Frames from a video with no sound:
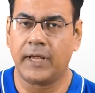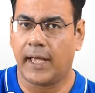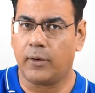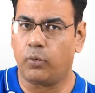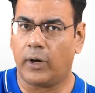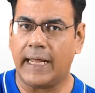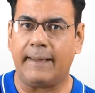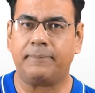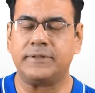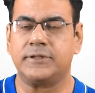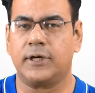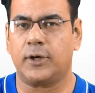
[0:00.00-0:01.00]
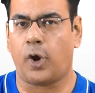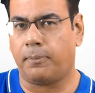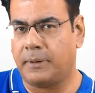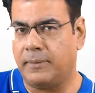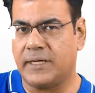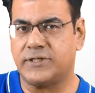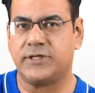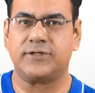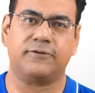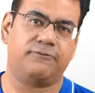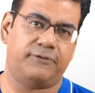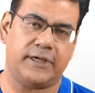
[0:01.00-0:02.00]
And what happens in an
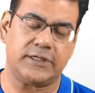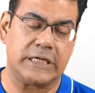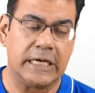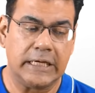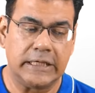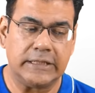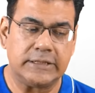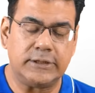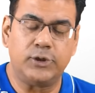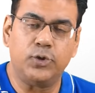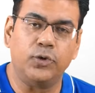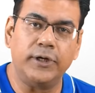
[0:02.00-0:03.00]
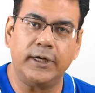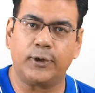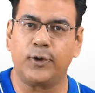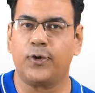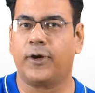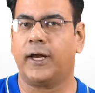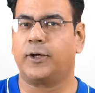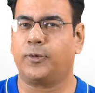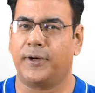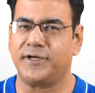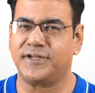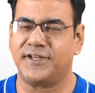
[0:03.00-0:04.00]
optimization phase is you need to look at
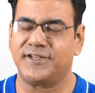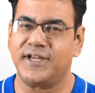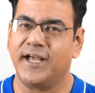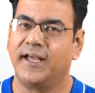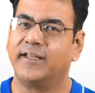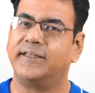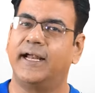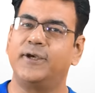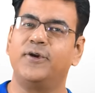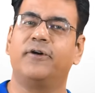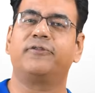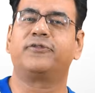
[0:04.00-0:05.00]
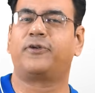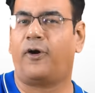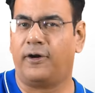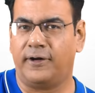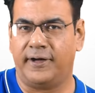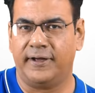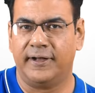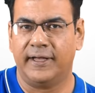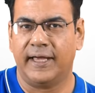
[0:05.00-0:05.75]
questions that you have solved